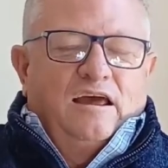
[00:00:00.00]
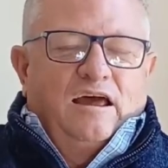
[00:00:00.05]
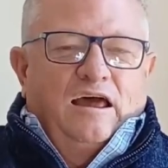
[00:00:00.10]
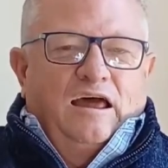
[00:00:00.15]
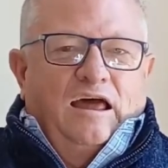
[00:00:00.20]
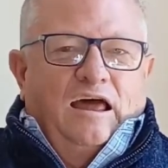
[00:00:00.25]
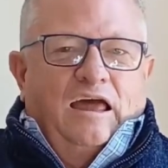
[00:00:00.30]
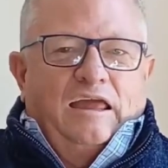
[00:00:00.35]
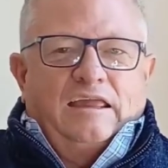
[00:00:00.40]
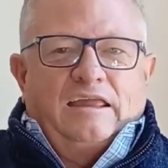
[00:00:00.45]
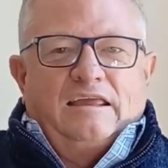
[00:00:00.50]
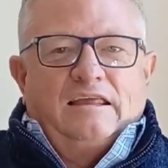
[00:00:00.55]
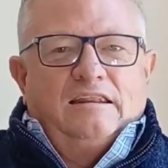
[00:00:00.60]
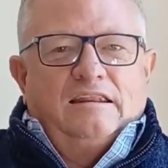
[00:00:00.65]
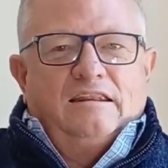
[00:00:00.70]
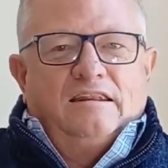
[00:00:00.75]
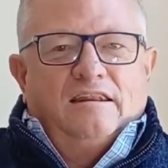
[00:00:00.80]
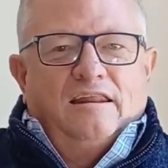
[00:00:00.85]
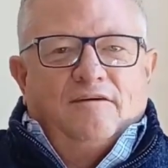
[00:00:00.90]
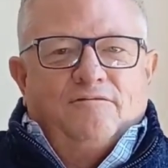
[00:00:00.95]
I can
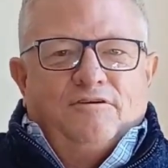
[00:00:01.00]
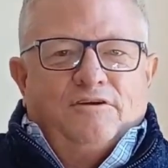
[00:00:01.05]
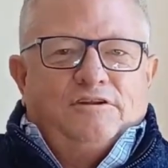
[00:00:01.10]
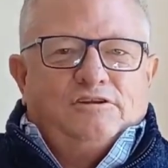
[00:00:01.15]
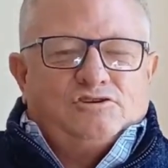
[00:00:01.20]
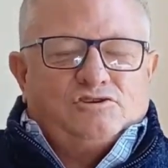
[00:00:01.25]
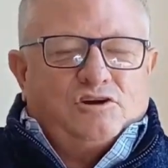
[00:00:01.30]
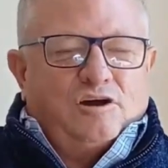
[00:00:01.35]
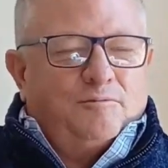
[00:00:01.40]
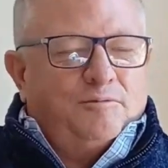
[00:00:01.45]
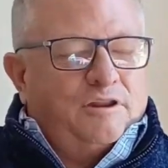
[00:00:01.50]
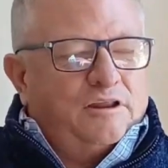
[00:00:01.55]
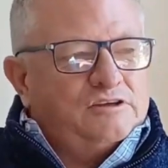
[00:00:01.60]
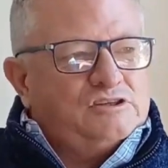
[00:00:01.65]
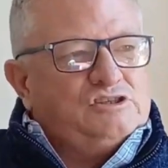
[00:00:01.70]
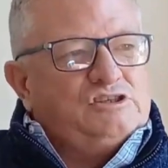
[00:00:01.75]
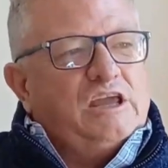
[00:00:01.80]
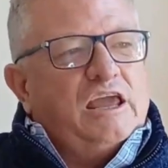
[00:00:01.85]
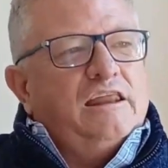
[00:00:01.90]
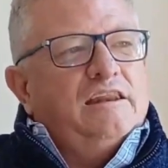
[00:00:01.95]
never describe it. I was
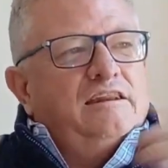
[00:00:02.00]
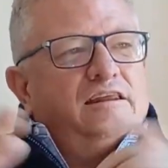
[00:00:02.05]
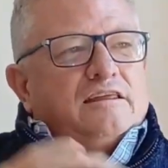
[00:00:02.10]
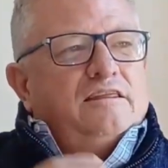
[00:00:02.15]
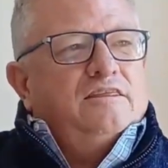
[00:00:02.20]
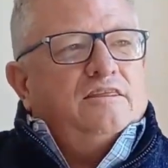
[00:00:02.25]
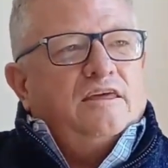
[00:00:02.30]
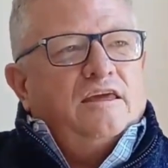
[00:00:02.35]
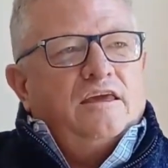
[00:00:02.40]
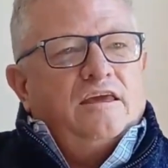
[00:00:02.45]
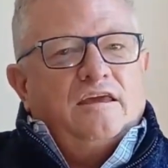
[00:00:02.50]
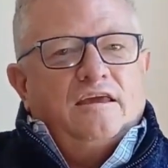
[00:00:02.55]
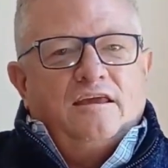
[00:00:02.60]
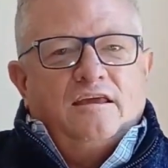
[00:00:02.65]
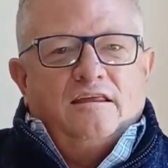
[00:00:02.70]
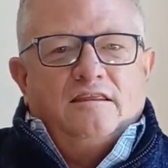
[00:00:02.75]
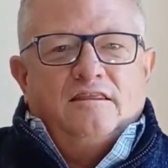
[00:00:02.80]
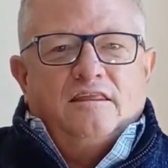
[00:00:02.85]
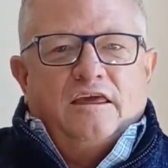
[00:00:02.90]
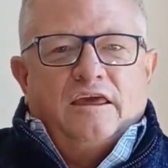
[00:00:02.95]
standing there in
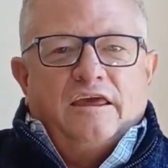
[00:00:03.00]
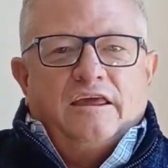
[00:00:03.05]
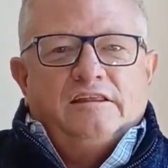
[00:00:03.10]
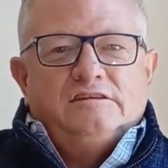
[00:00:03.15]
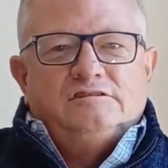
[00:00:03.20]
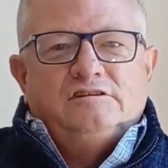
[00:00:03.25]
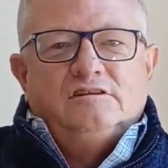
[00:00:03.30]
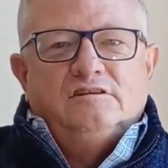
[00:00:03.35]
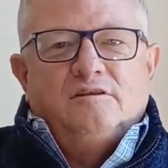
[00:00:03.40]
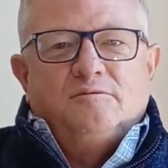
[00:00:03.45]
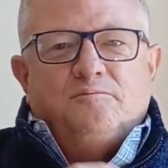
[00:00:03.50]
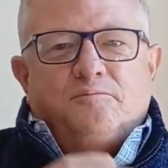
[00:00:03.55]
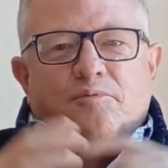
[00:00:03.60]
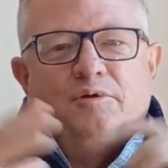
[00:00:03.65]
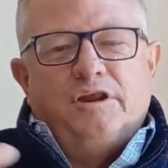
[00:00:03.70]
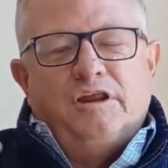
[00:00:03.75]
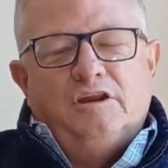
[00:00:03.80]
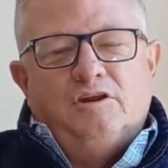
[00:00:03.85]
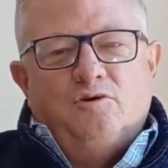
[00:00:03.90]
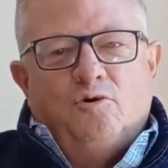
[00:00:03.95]
the heads in the
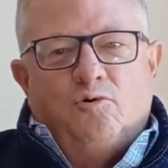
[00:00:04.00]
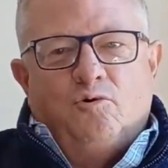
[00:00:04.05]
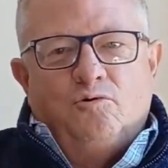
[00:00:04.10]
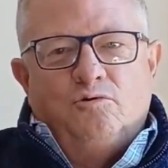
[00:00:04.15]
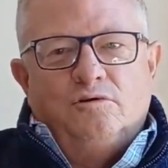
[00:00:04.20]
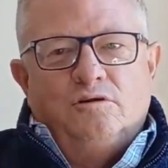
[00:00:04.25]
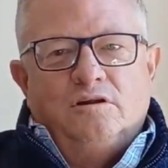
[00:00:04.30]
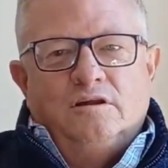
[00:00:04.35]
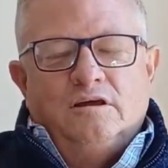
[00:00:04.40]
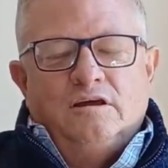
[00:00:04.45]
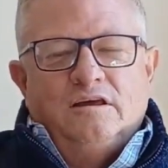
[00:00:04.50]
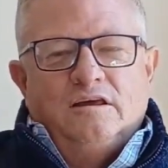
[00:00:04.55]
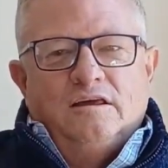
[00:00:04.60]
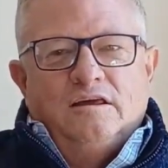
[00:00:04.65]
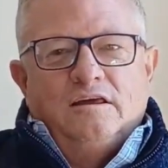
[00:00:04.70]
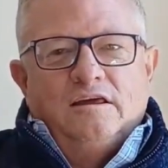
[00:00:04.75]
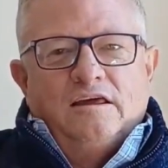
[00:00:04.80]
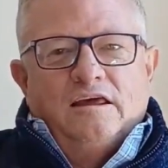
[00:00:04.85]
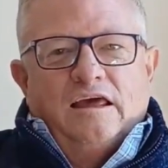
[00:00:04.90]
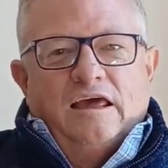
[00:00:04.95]
pre-dawn
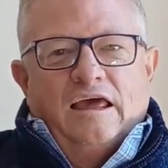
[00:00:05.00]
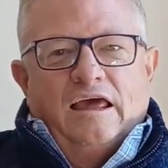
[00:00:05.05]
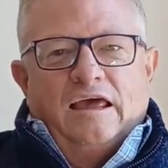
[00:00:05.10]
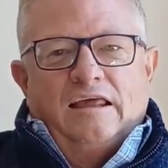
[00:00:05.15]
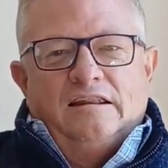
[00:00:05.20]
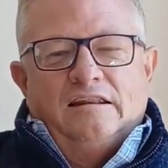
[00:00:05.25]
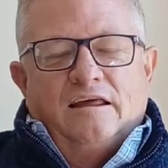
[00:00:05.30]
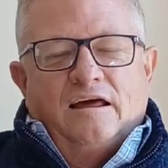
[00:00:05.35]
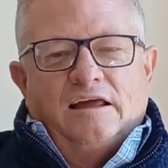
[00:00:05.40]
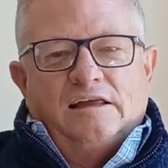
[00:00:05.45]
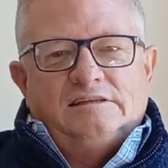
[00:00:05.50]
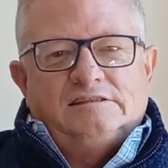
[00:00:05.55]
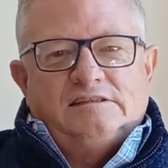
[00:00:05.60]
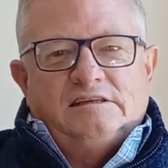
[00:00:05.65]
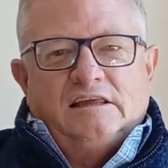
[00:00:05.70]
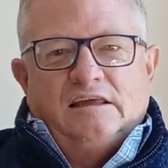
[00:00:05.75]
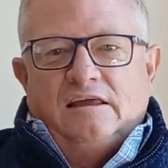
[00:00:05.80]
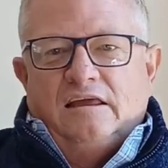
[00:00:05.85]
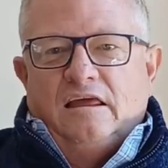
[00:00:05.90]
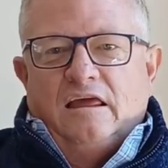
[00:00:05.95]
and
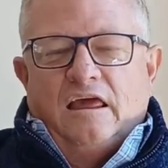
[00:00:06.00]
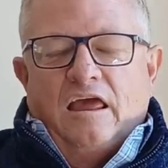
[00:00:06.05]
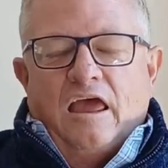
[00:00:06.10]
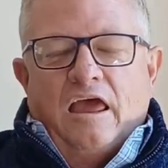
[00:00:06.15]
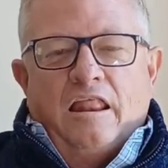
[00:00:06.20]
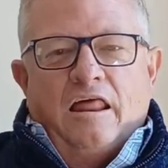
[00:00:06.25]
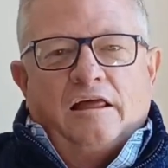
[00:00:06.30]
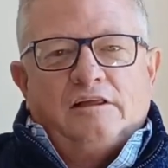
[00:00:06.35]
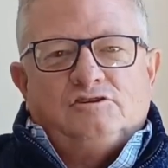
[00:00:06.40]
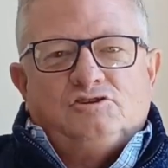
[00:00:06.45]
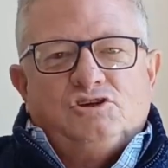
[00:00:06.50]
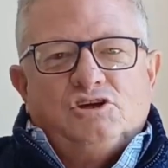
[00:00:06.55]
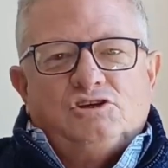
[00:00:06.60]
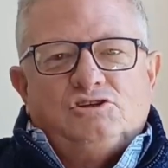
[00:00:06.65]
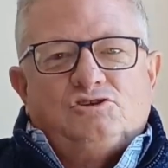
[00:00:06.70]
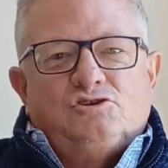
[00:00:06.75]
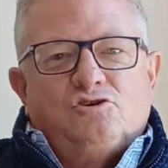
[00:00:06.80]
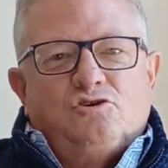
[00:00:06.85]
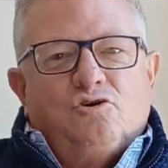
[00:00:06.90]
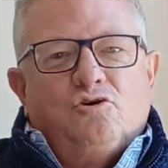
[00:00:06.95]
Knysna, and I
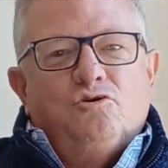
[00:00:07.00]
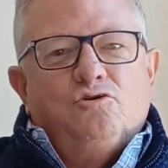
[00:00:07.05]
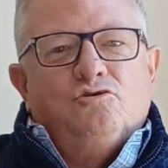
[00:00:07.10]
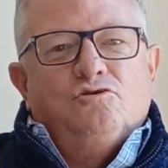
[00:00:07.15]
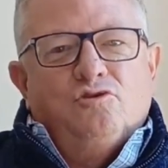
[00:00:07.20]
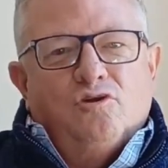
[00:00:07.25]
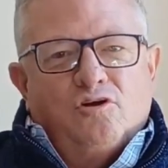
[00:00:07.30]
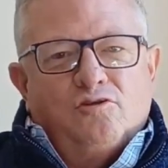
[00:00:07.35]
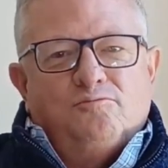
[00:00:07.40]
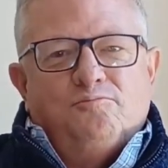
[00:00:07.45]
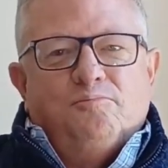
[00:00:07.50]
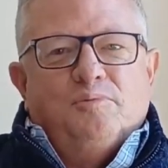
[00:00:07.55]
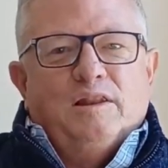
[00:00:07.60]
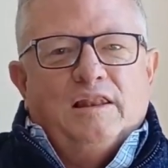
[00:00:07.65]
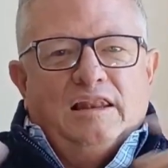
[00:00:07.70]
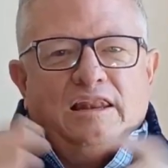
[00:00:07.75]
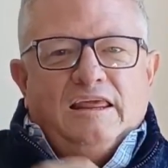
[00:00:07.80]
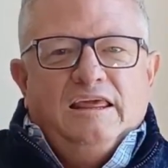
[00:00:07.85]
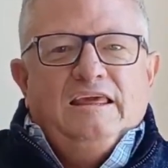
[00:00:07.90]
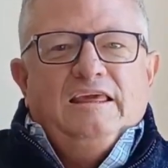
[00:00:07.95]
just could not
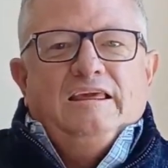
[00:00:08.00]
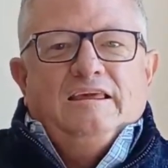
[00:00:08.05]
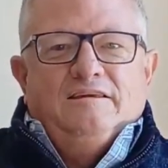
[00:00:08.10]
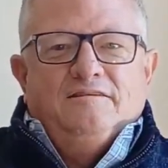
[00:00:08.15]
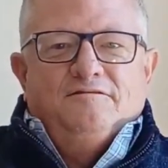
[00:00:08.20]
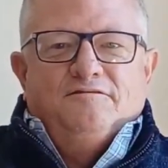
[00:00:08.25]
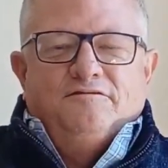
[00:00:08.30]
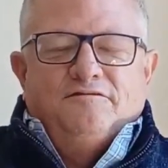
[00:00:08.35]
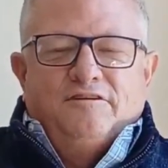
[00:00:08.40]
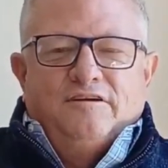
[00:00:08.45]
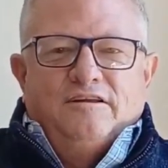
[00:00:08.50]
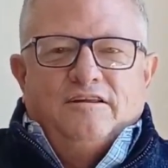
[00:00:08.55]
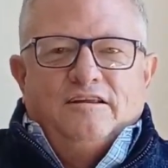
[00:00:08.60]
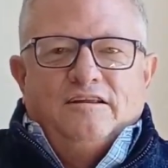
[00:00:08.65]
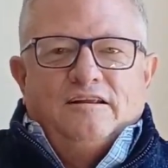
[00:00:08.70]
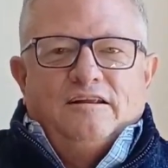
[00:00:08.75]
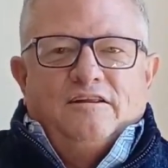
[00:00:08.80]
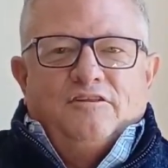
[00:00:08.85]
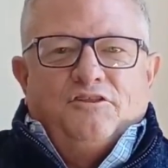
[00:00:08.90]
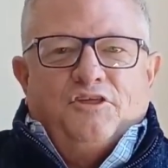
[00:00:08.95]
believe
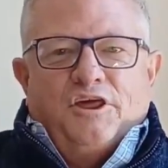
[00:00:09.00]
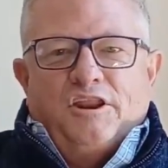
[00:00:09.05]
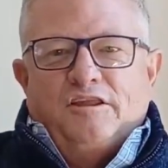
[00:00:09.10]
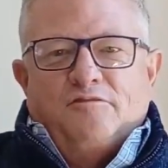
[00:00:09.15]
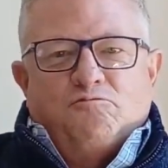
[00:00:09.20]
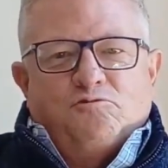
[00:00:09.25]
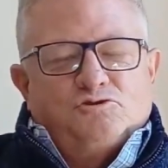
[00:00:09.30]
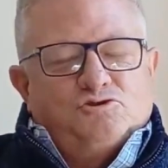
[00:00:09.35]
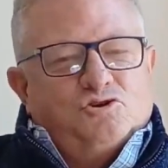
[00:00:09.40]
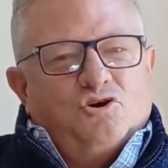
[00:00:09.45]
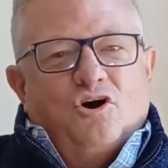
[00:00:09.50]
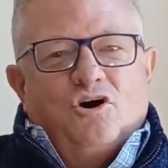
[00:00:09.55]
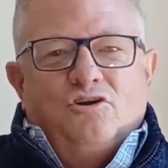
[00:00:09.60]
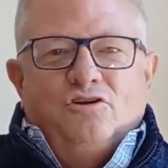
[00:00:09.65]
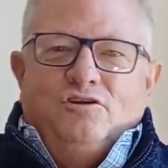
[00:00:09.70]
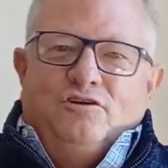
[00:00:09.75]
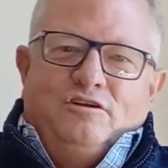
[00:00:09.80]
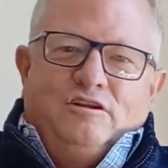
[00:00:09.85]
that it was gone.